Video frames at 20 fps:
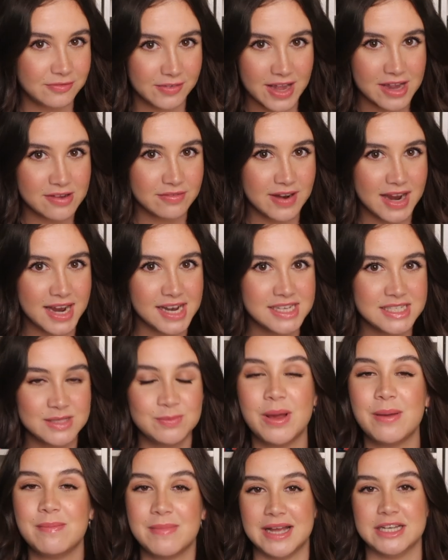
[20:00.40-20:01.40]
Fae race
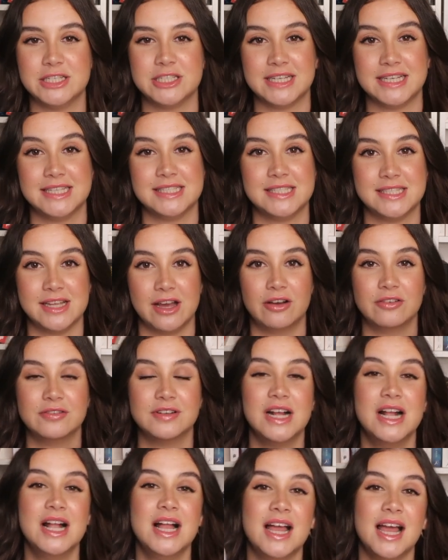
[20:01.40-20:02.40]
but magic itself.
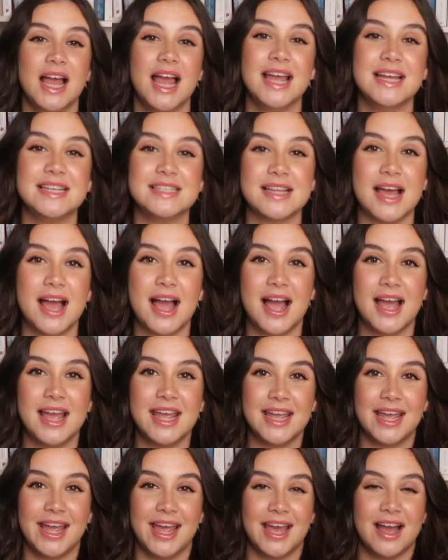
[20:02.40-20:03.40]
And
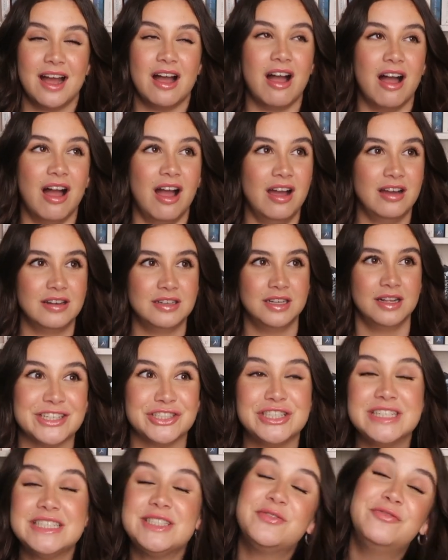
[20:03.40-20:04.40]

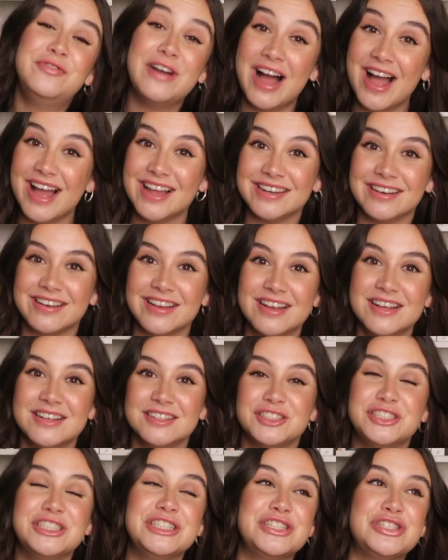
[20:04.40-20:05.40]
she's fun.
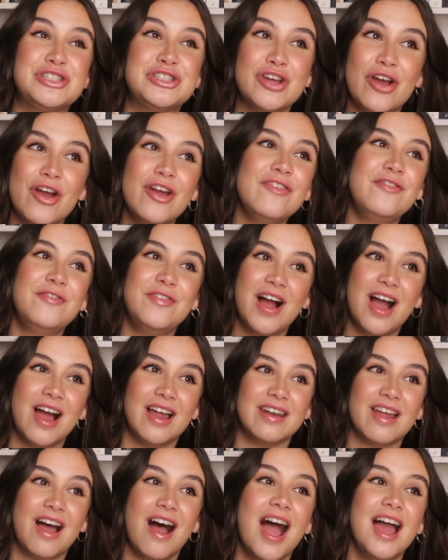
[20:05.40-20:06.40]
She's so
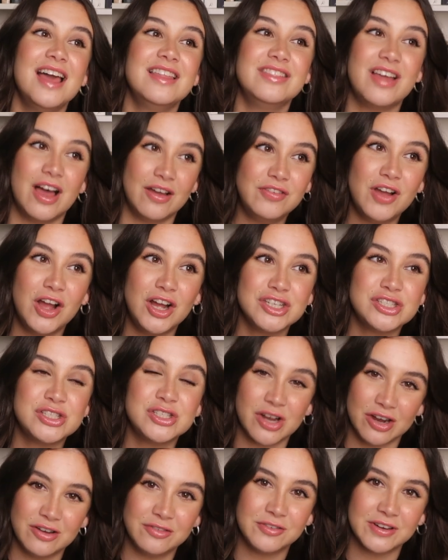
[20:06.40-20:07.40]
fun. I love her
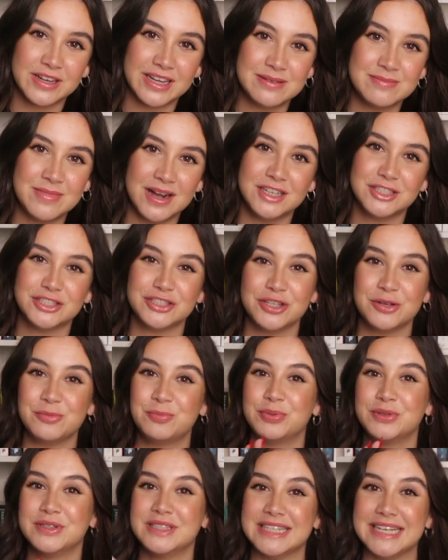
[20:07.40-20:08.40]
so freaking much. So
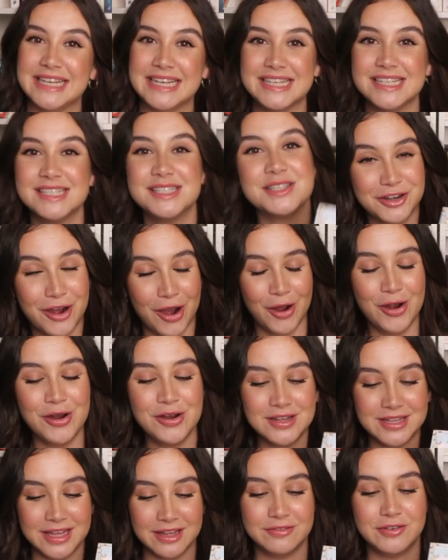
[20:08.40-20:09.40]
please
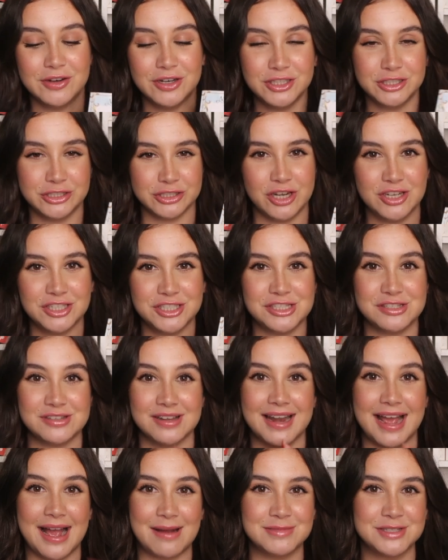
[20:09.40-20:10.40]
go give her a shot. She's
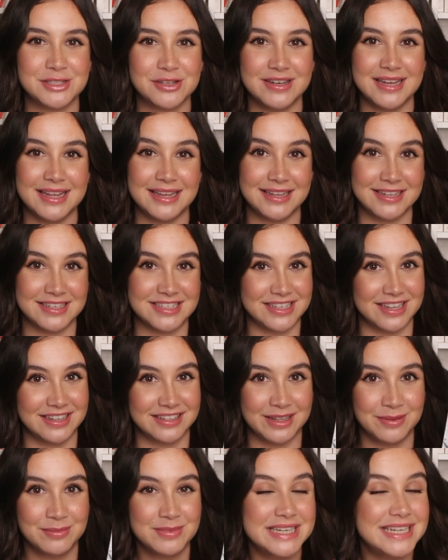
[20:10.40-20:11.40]
on Amazon in Kindle
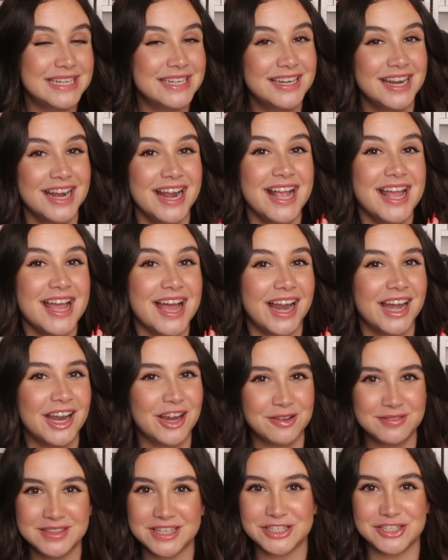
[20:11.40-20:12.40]
Unlimited. And I
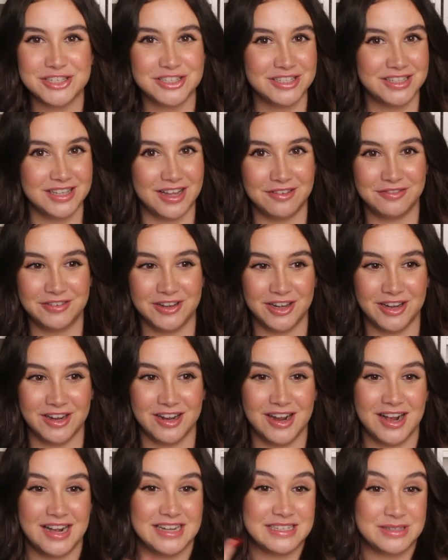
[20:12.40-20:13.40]
hope that you love
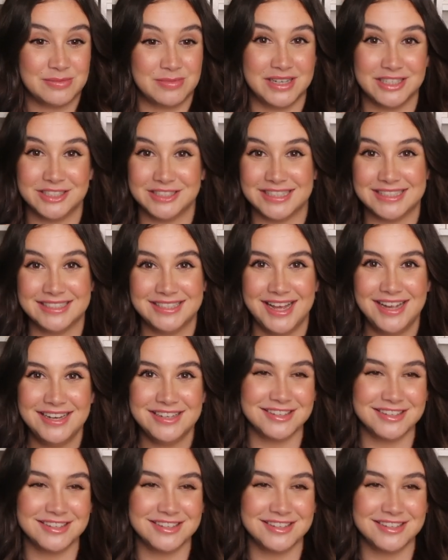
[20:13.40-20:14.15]
her as much as I